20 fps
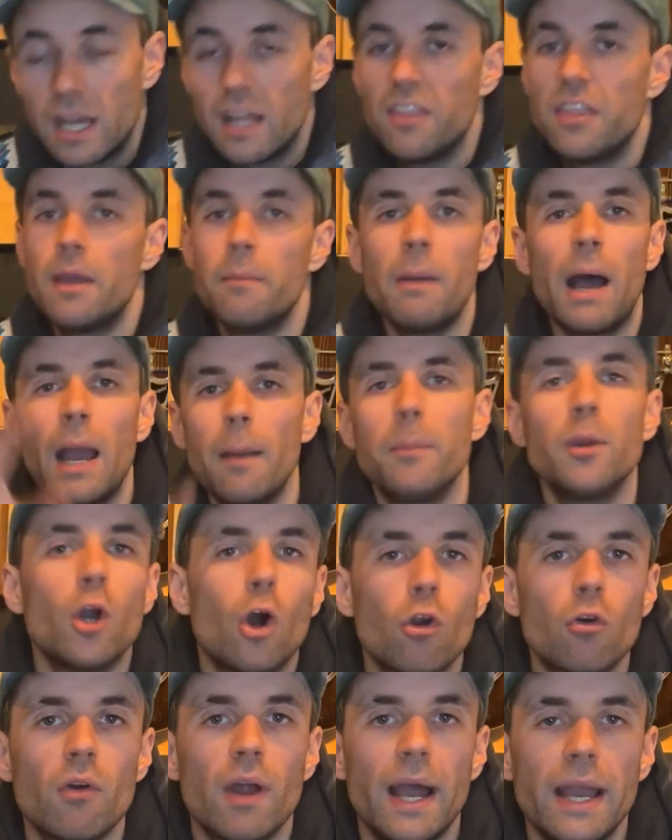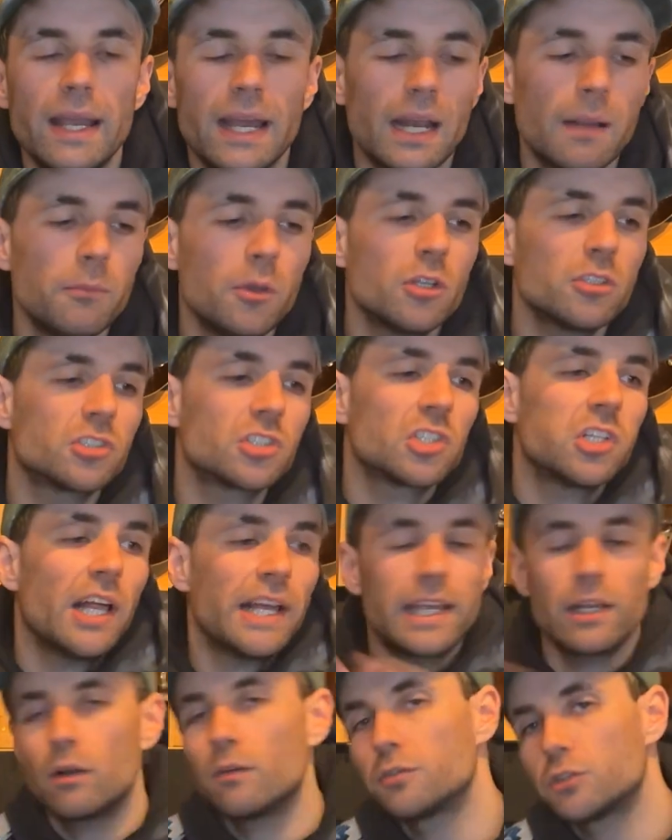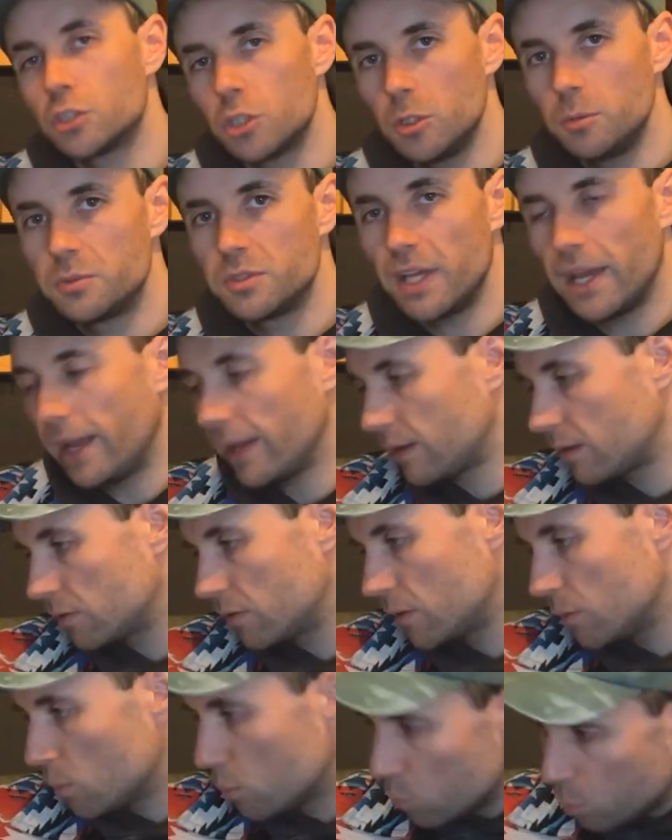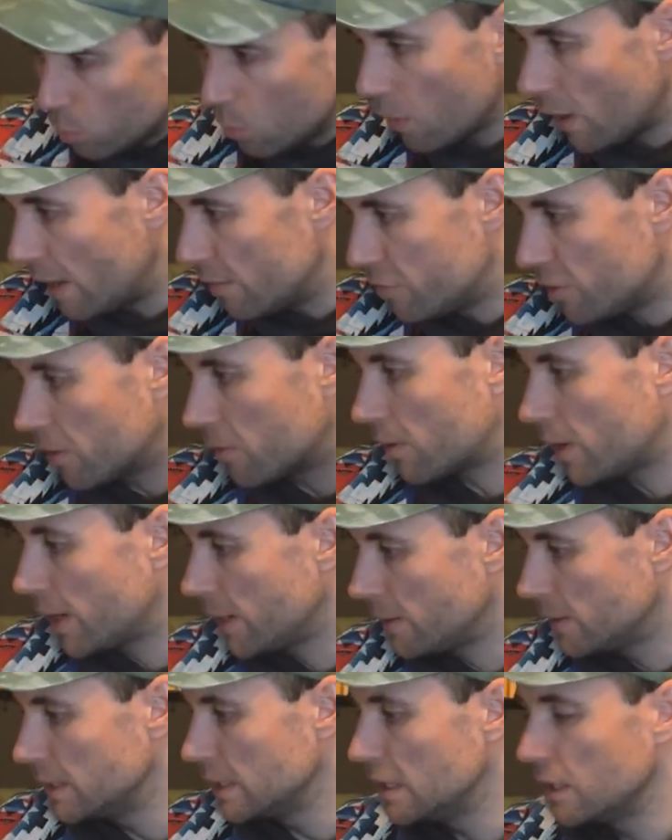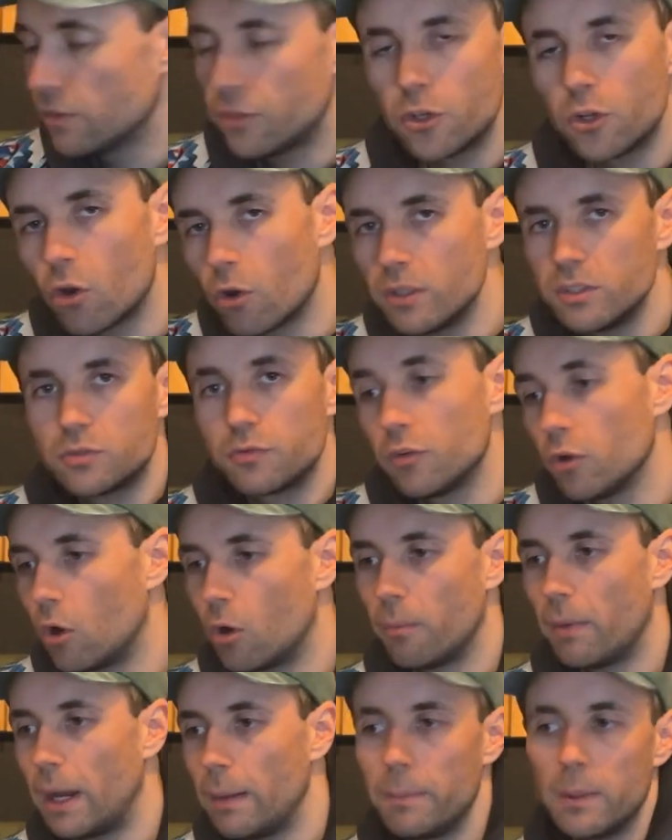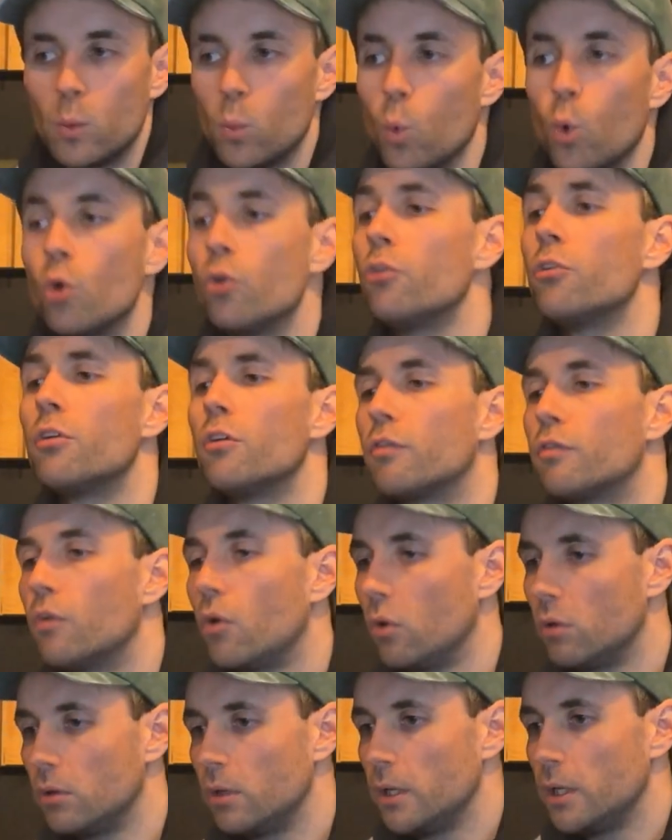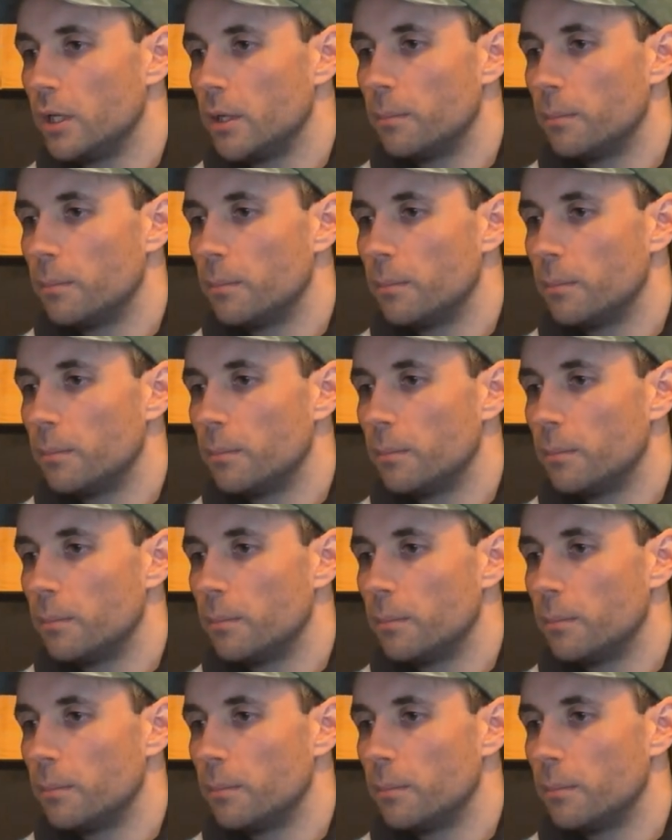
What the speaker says: They might be all right, and I'm not slagging off Tube Tech, whatever, right? The noise floor might be wonderful.